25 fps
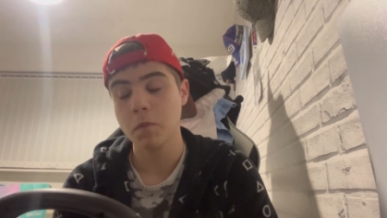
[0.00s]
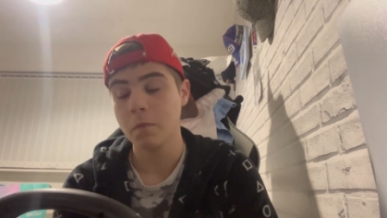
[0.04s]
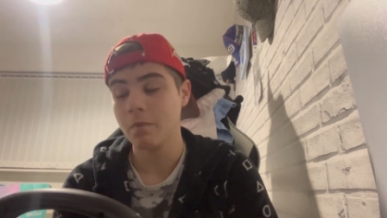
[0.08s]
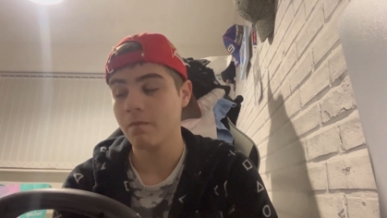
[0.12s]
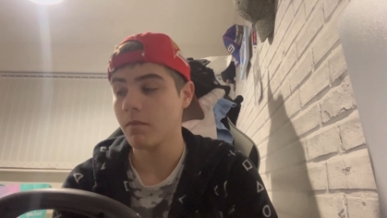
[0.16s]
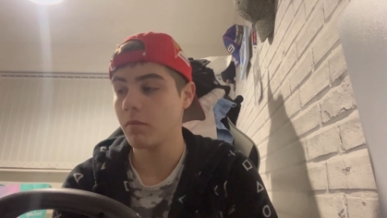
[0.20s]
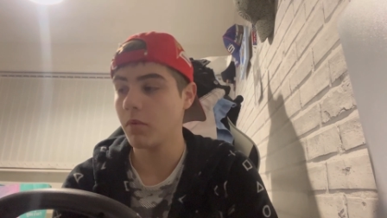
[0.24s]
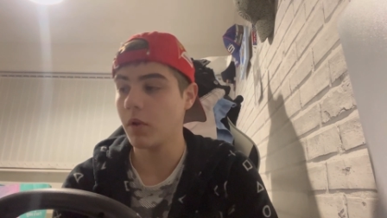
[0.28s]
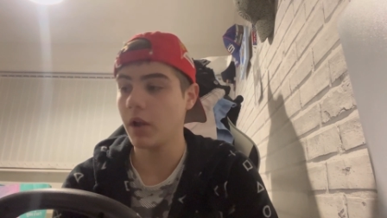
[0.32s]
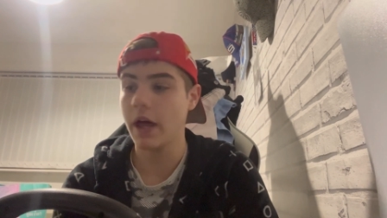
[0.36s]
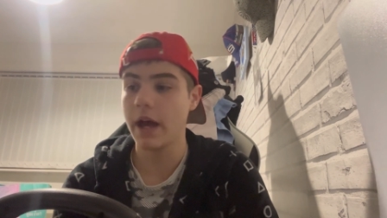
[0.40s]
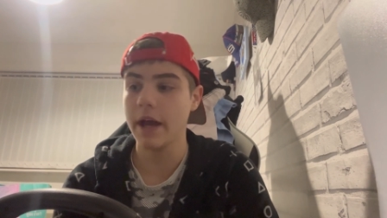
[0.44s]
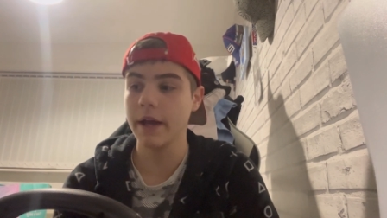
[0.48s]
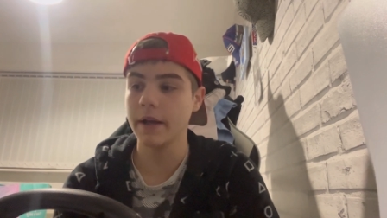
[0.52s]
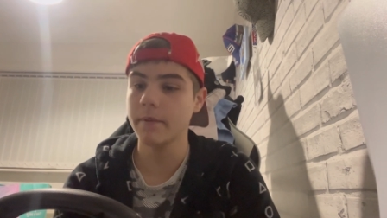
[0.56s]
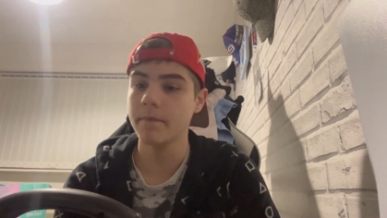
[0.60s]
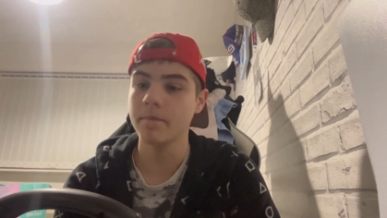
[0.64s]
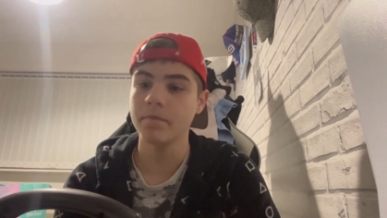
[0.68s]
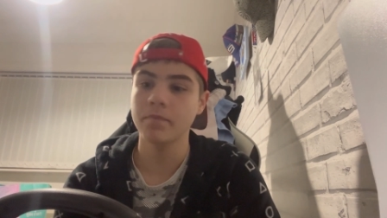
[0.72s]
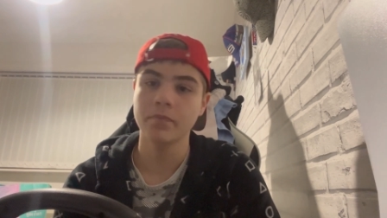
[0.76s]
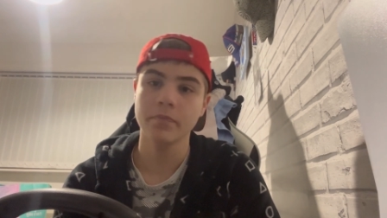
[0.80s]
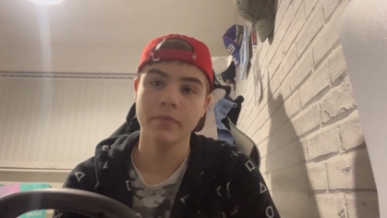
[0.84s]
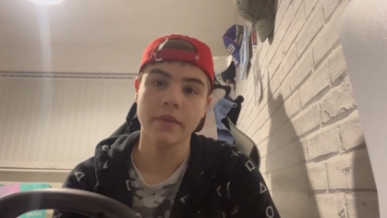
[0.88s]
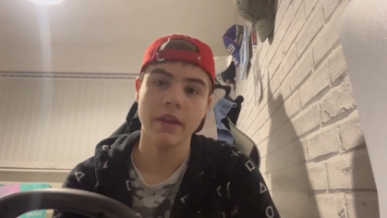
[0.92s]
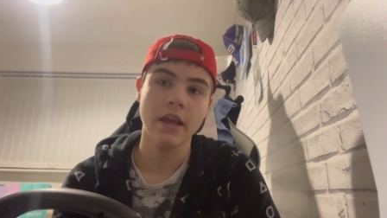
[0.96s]
But, like,
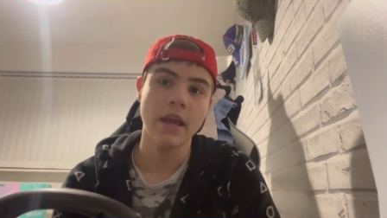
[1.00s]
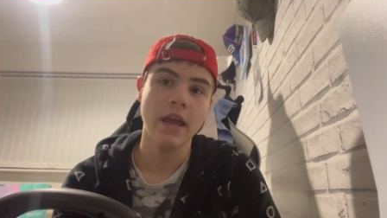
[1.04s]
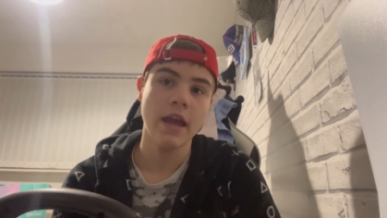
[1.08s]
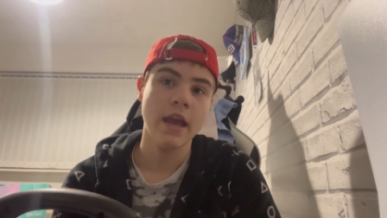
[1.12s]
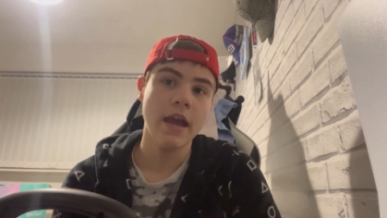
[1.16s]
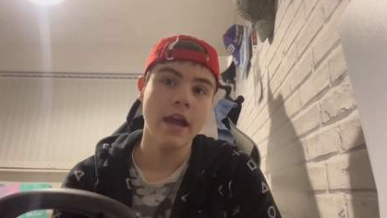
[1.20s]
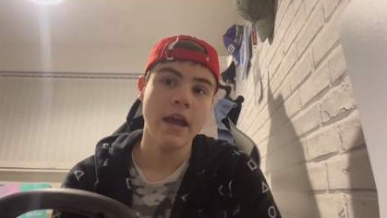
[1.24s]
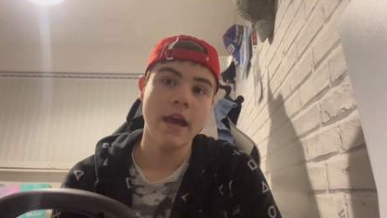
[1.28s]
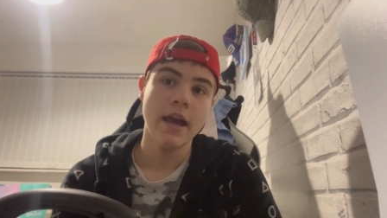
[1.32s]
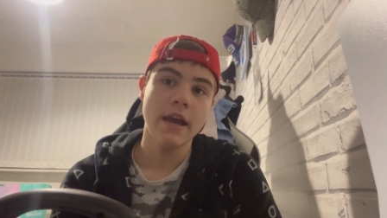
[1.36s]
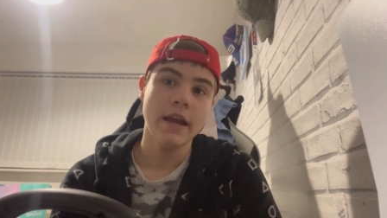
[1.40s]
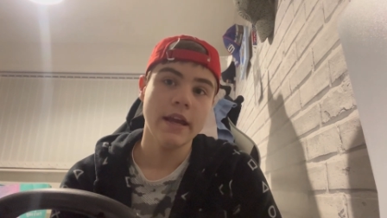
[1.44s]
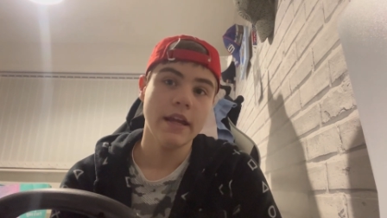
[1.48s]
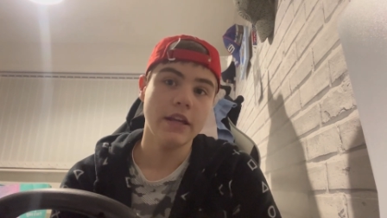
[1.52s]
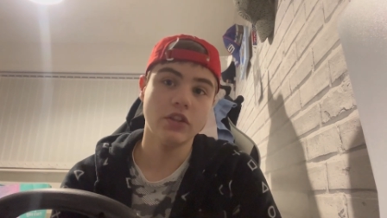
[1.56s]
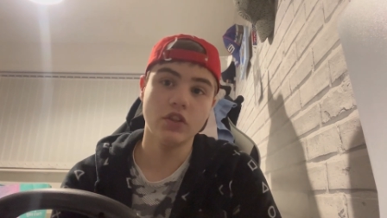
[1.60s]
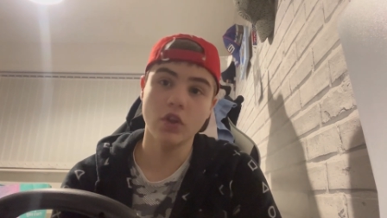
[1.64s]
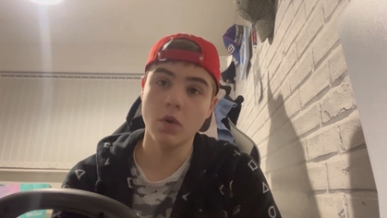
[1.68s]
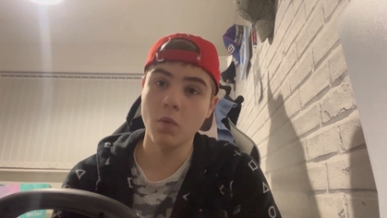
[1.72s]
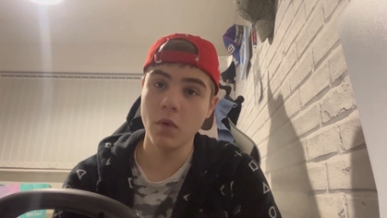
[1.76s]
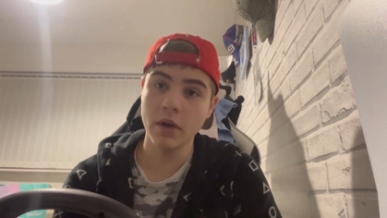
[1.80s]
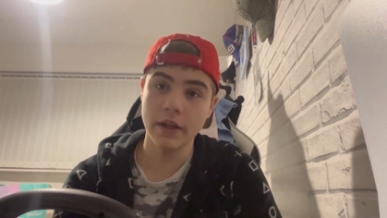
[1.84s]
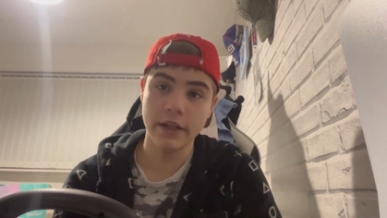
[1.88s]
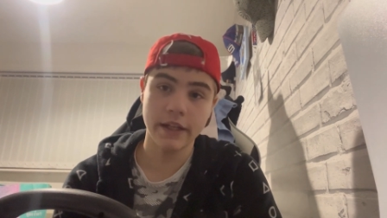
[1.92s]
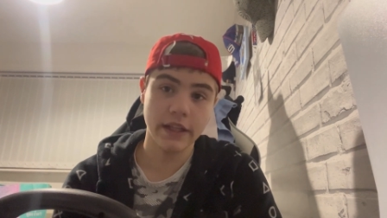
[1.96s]
he's
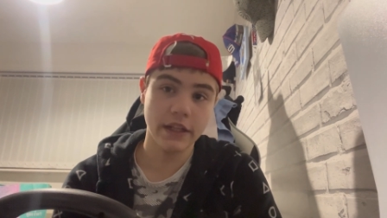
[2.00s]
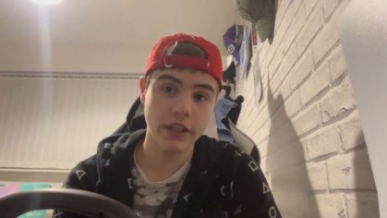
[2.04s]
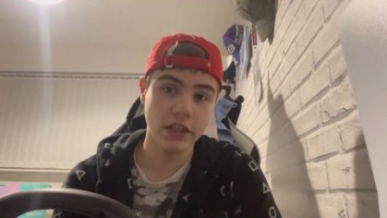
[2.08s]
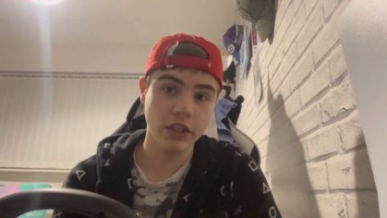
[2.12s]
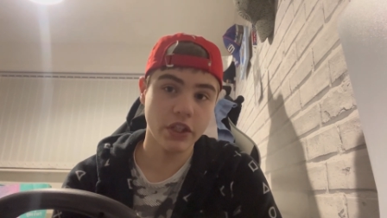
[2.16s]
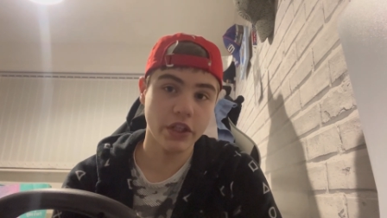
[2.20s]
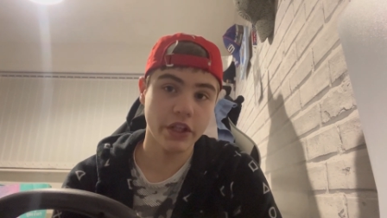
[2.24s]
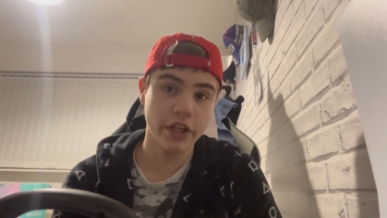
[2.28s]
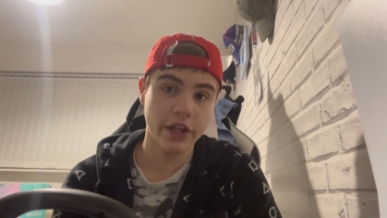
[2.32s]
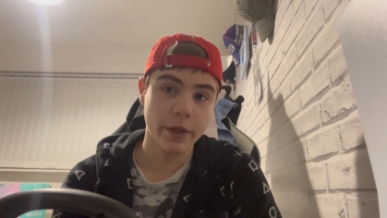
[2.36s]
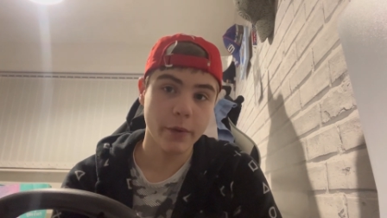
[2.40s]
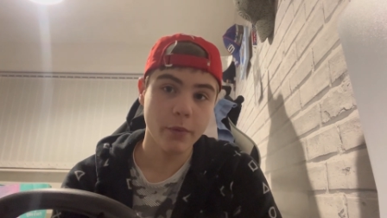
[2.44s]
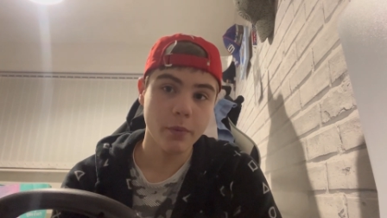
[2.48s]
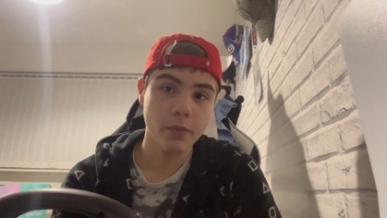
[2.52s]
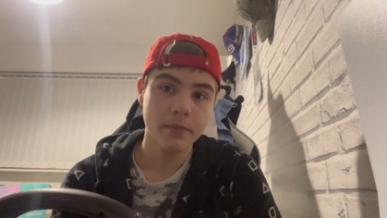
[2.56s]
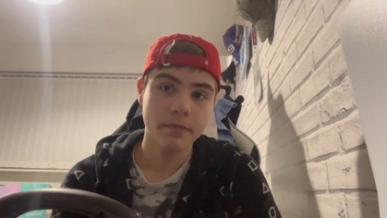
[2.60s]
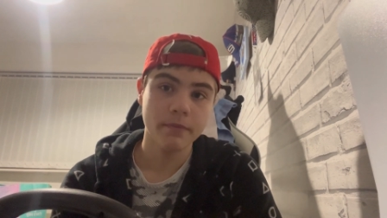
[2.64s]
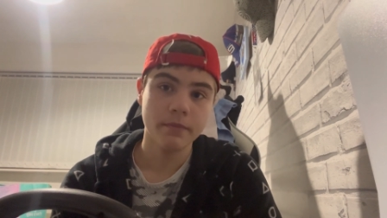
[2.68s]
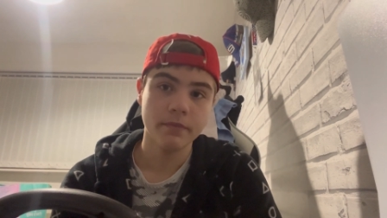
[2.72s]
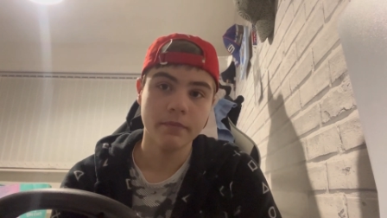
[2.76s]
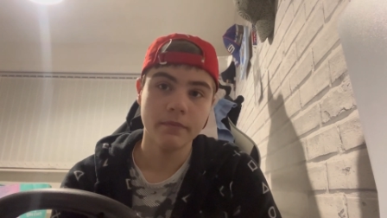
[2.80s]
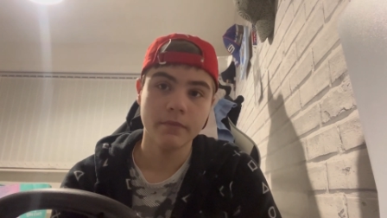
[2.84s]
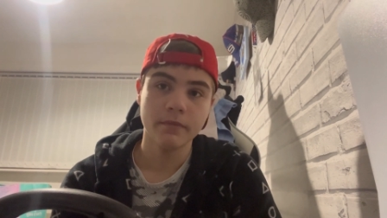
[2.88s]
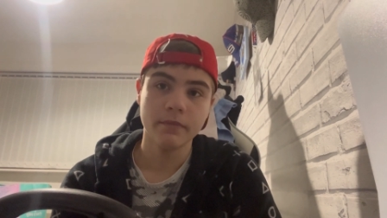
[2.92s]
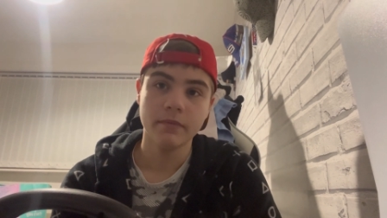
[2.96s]
done what he needed to do
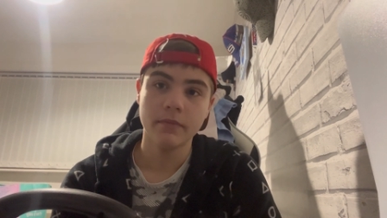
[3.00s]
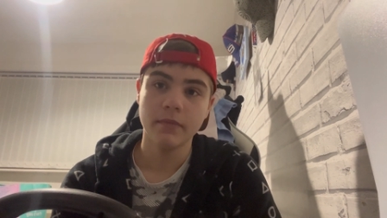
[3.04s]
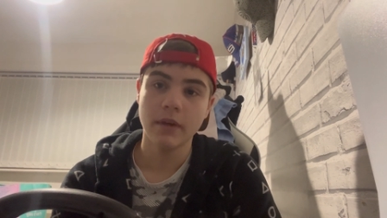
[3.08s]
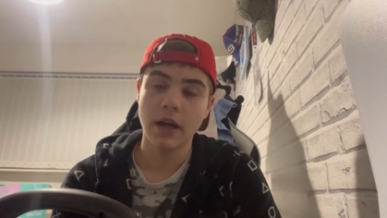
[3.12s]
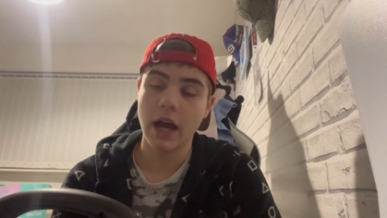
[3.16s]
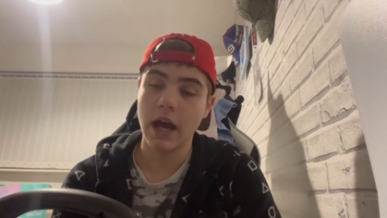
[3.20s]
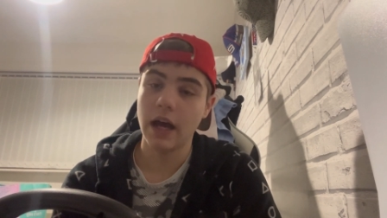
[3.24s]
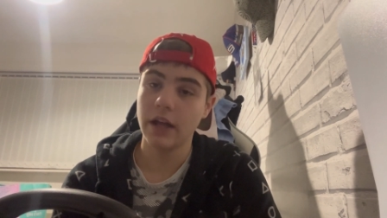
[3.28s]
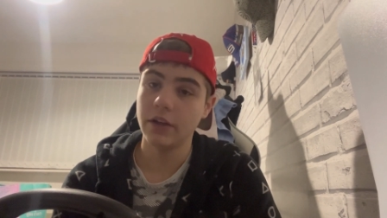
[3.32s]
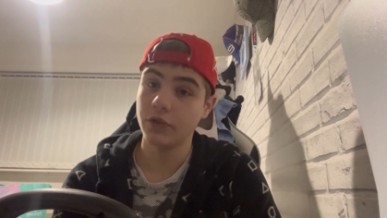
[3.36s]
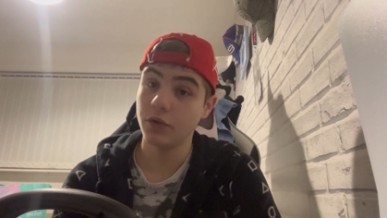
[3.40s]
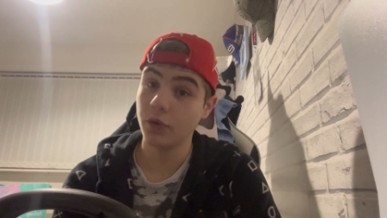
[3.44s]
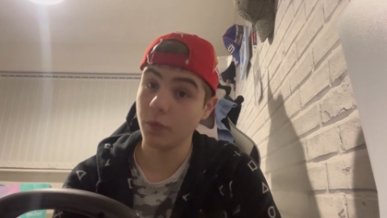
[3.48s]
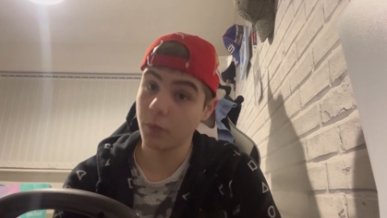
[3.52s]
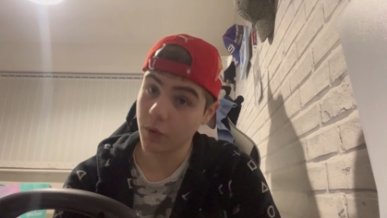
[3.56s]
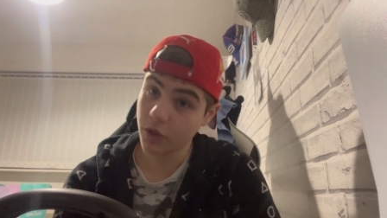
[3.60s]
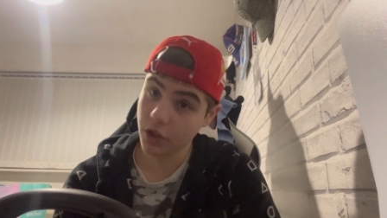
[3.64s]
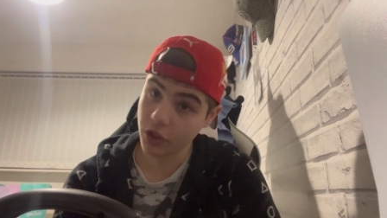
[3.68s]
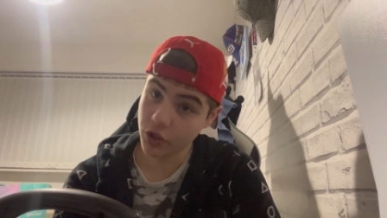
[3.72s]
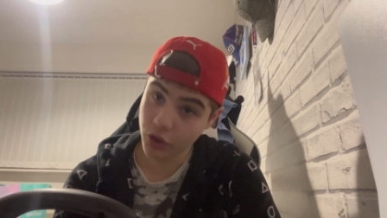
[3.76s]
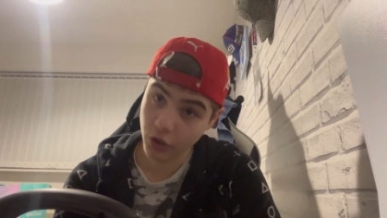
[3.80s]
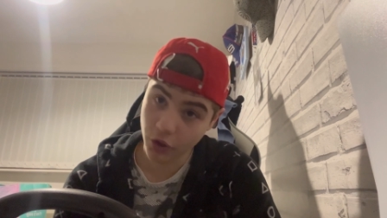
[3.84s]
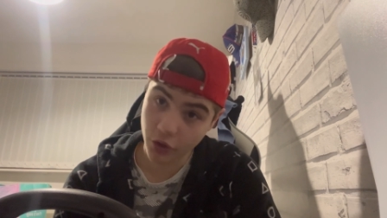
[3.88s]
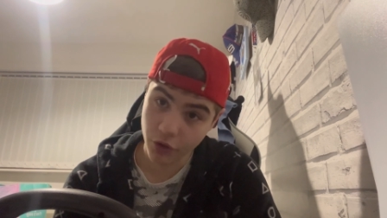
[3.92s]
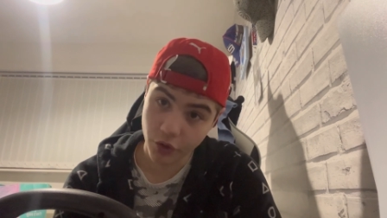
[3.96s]
and done what he
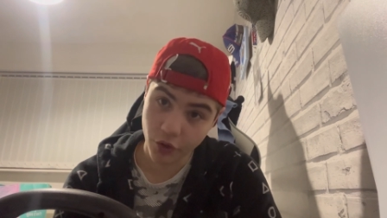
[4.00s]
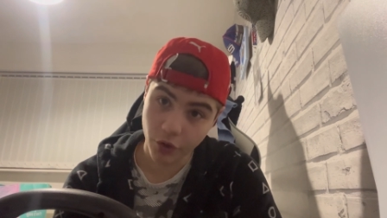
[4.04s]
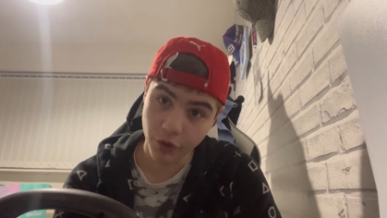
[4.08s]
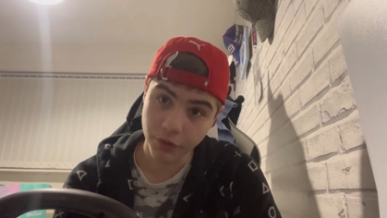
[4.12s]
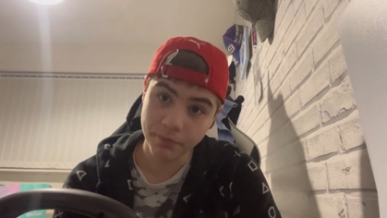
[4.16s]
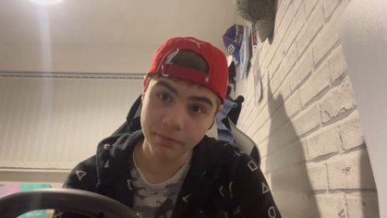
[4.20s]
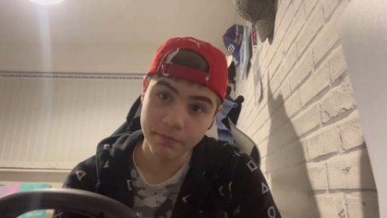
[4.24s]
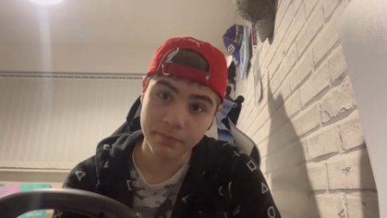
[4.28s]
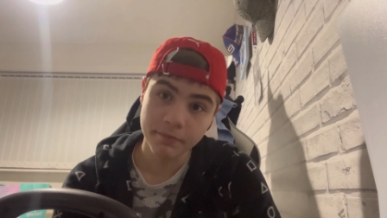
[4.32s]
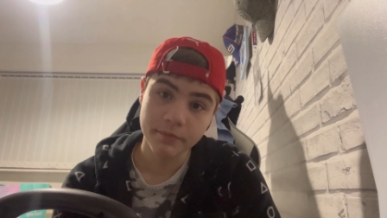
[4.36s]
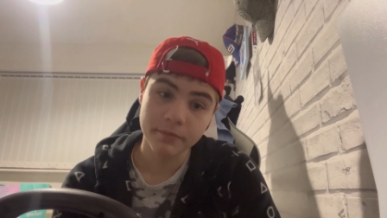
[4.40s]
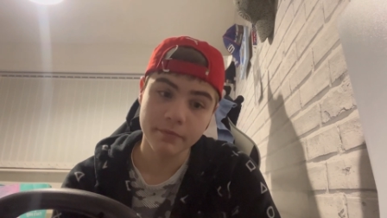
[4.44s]
should have done.